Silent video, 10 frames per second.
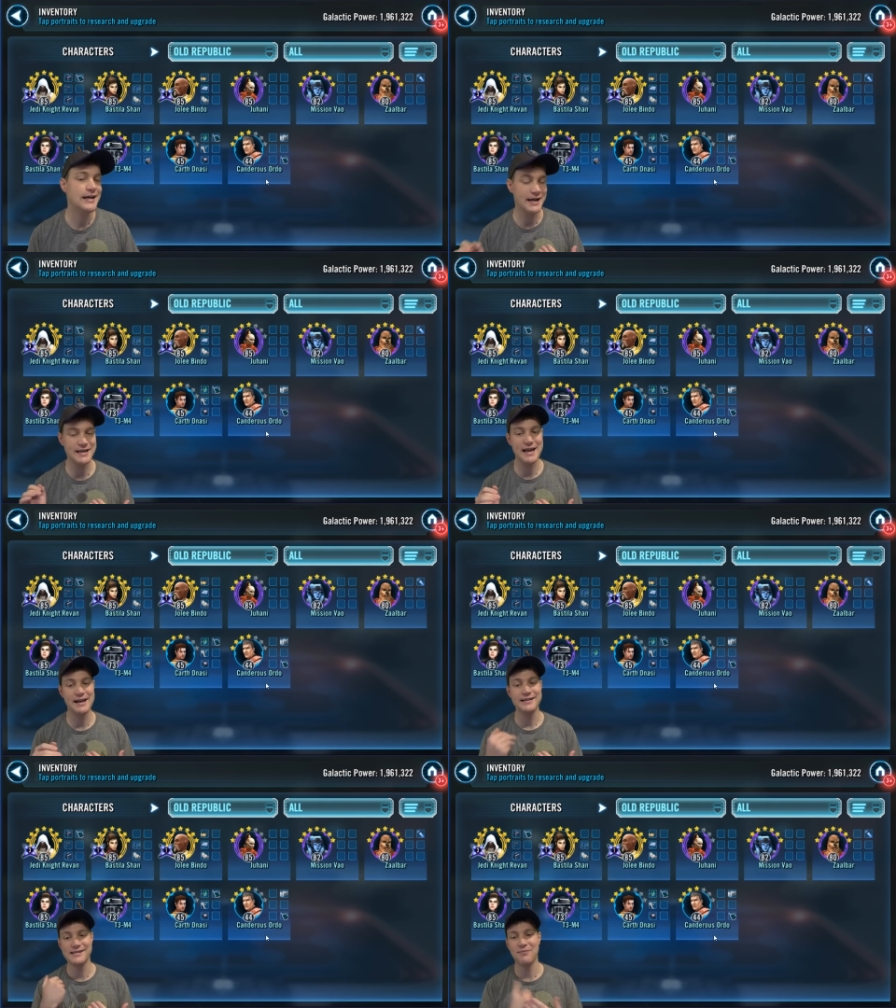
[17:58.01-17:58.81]

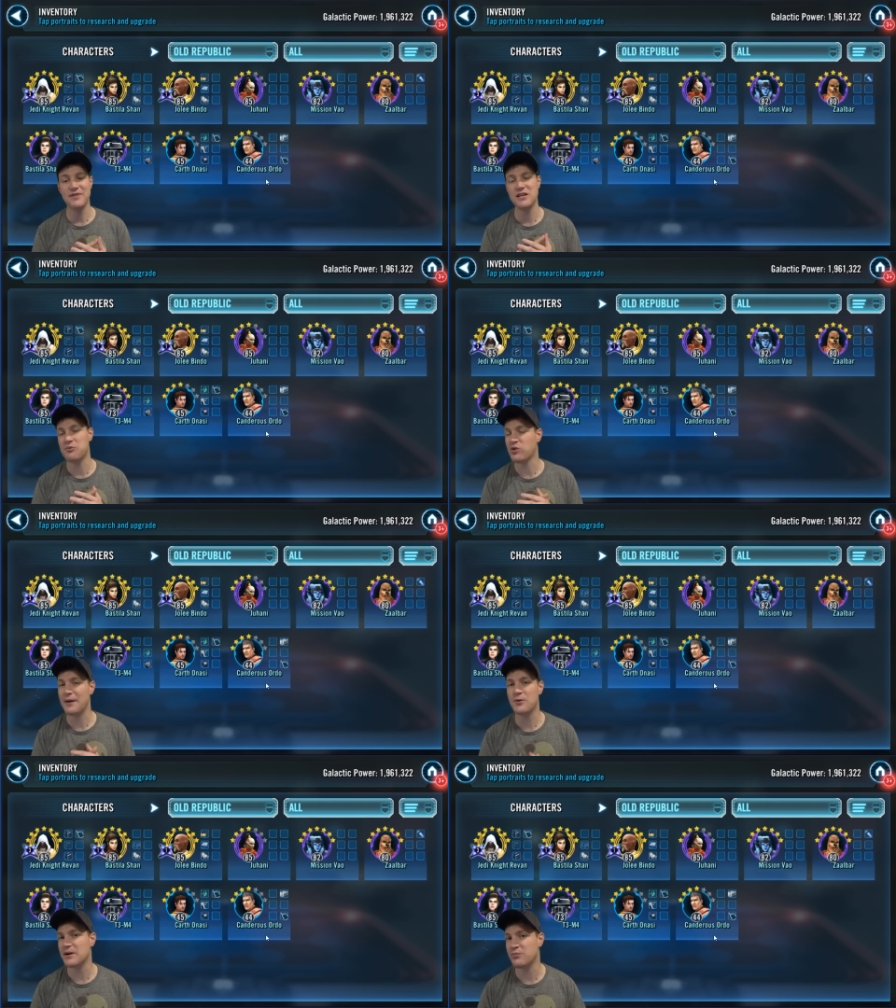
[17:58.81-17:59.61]
Again, something you
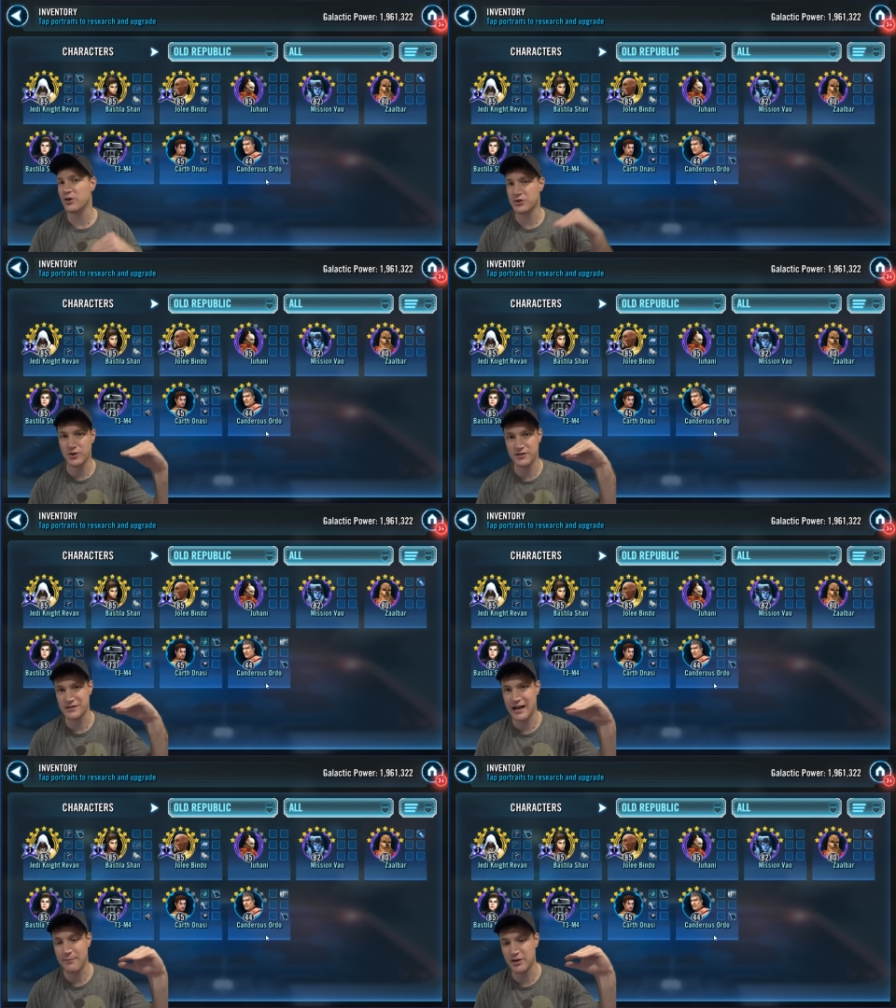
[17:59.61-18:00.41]
probably want to put towards
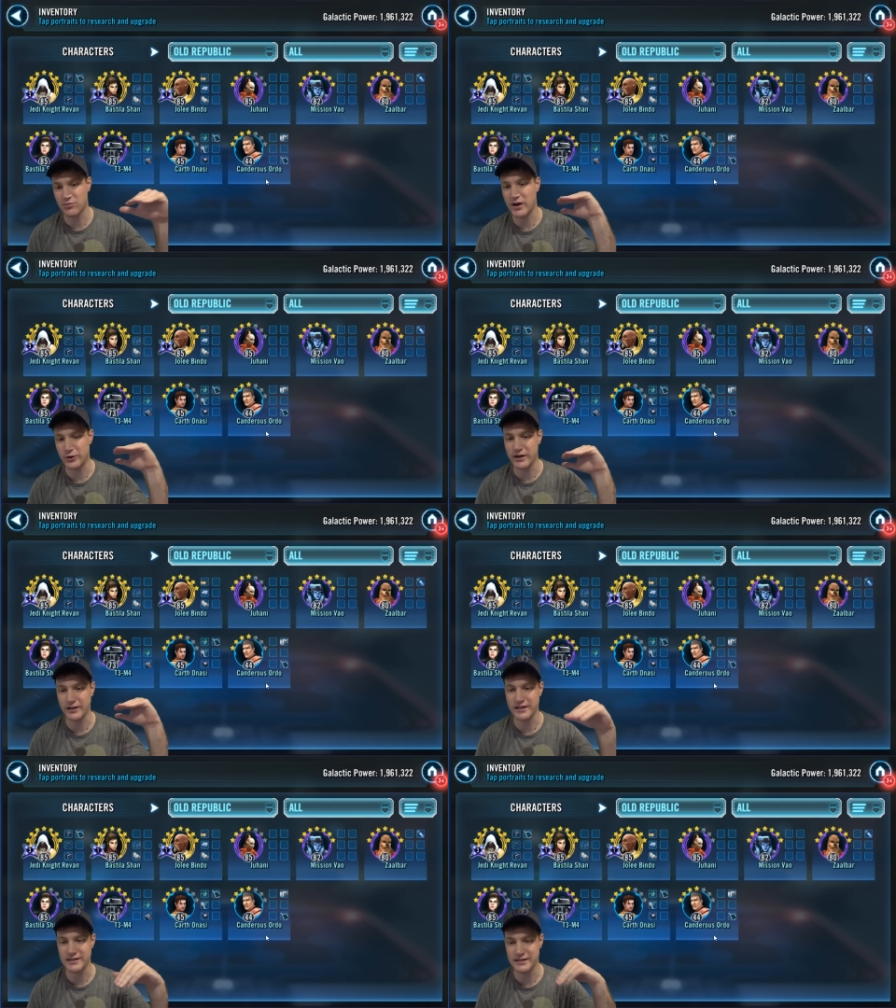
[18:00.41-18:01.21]
the top of your
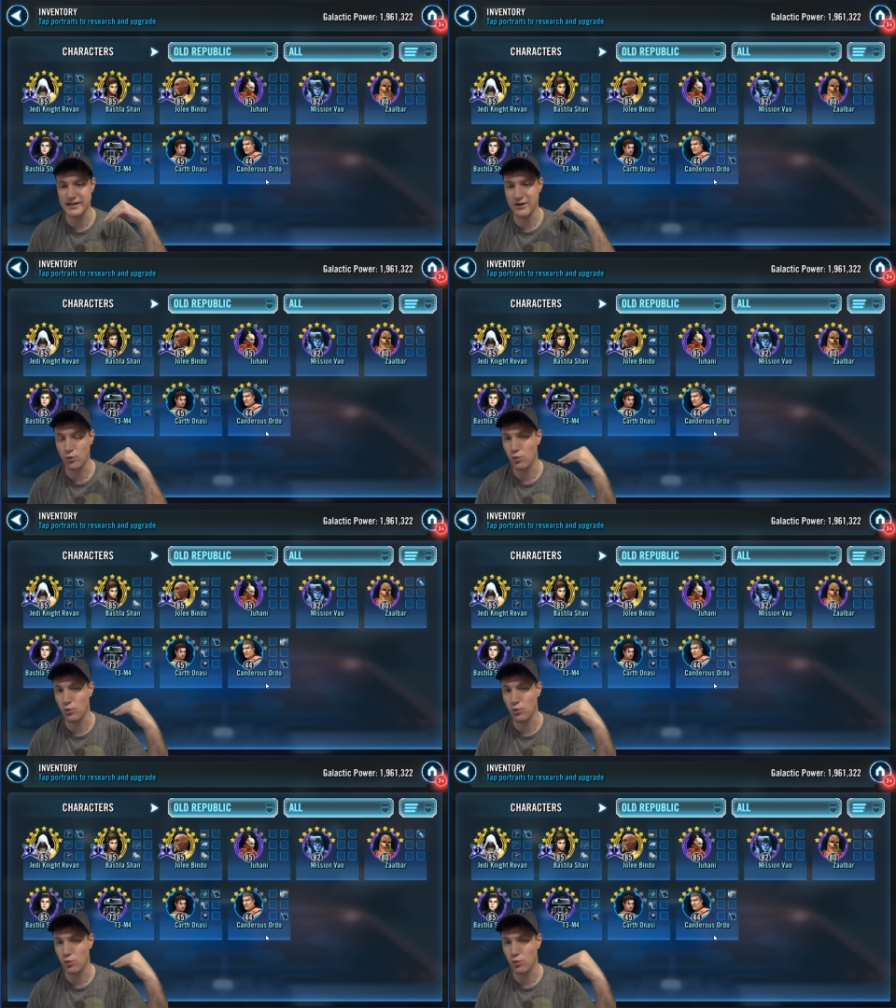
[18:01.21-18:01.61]
priority list